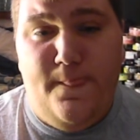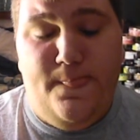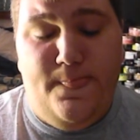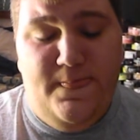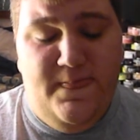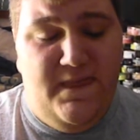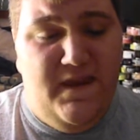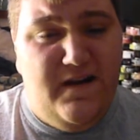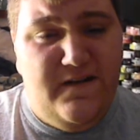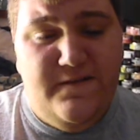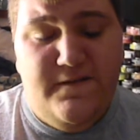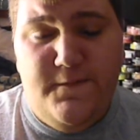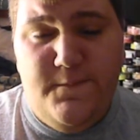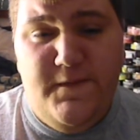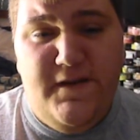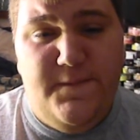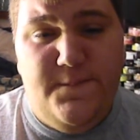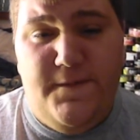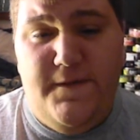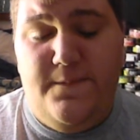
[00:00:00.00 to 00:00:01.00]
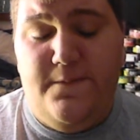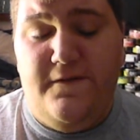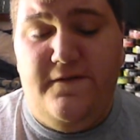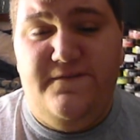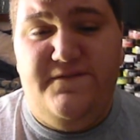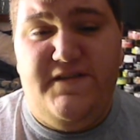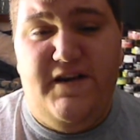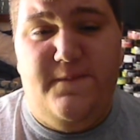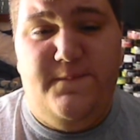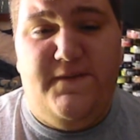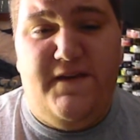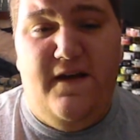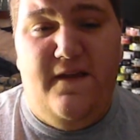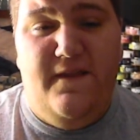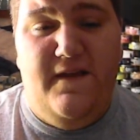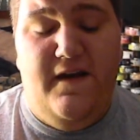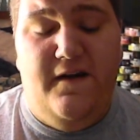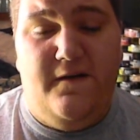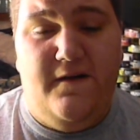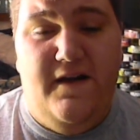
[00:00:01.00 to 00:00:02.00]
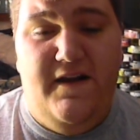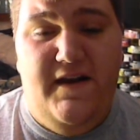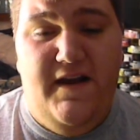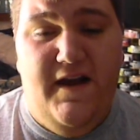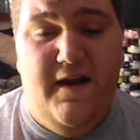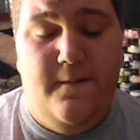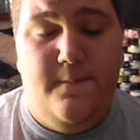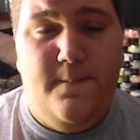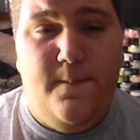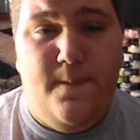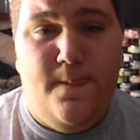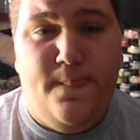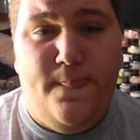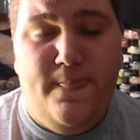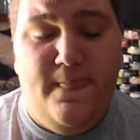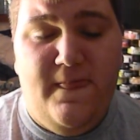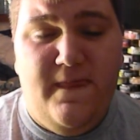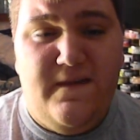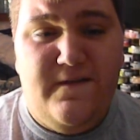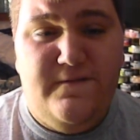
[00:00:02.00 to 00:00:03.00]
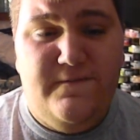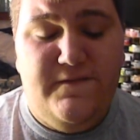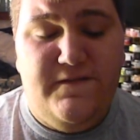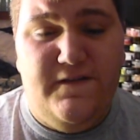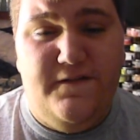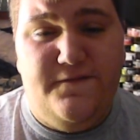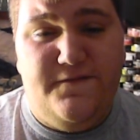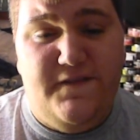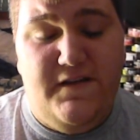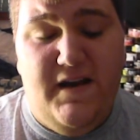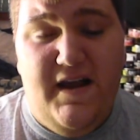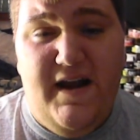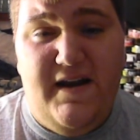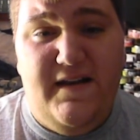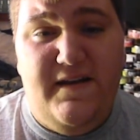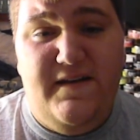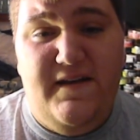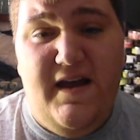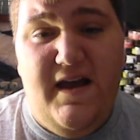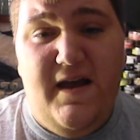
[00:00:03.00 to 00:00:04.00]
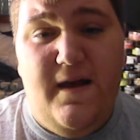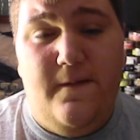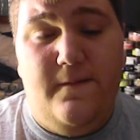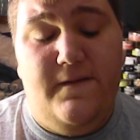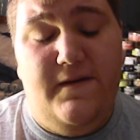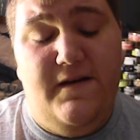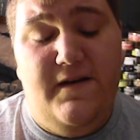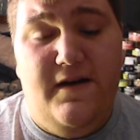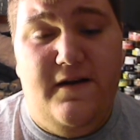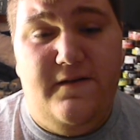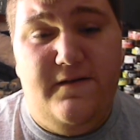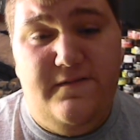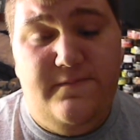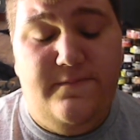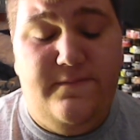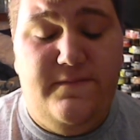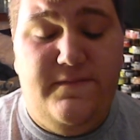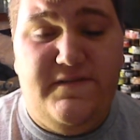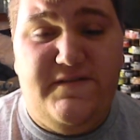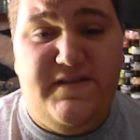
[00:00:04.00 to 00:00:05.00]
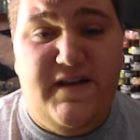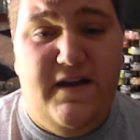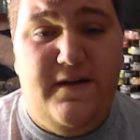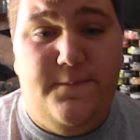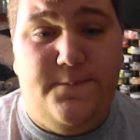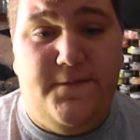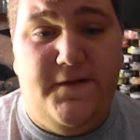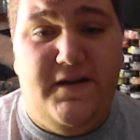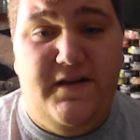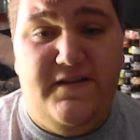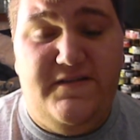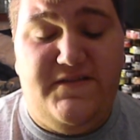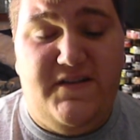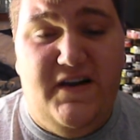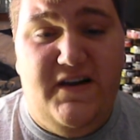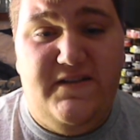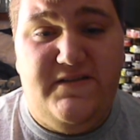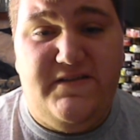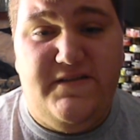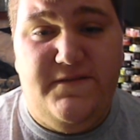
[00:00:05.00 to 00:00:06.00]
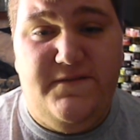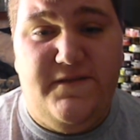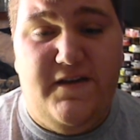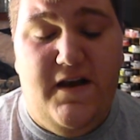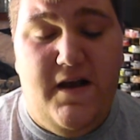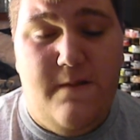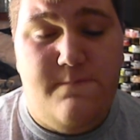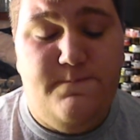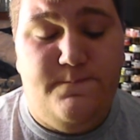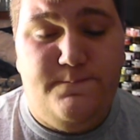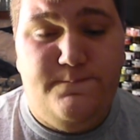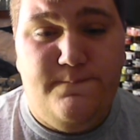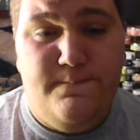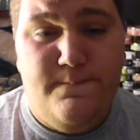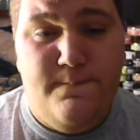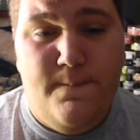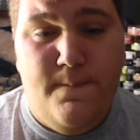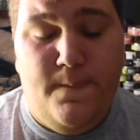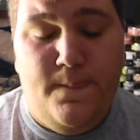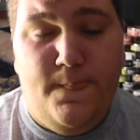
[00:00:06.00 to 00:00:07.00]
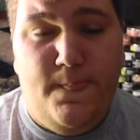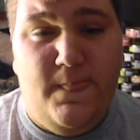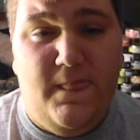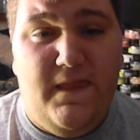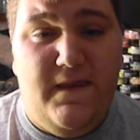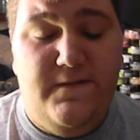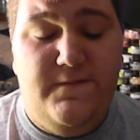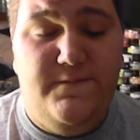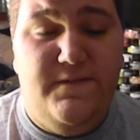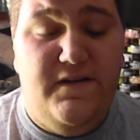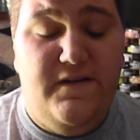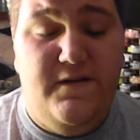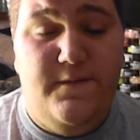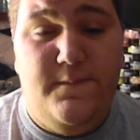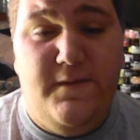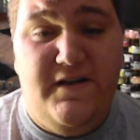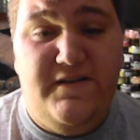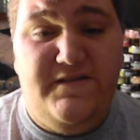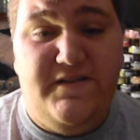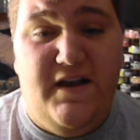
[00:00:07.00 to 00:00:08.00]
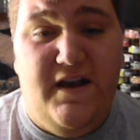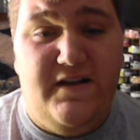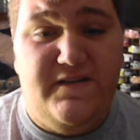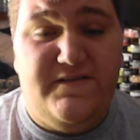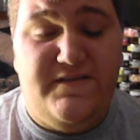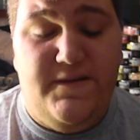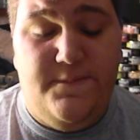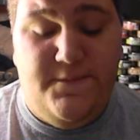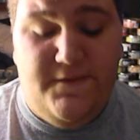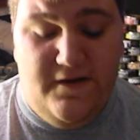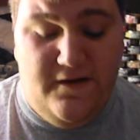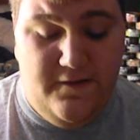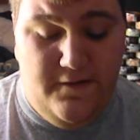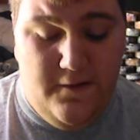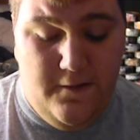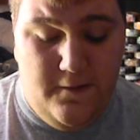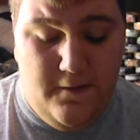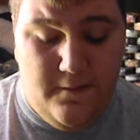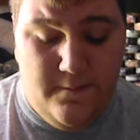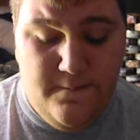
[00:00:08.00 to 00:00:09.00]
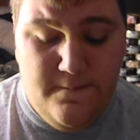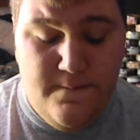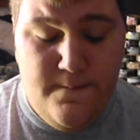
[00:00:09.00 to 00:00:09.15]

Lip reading: Not too many people have jumped on that right now. So if you got in now, you stand a pretty good chance of getting a mud jug shipped to your door.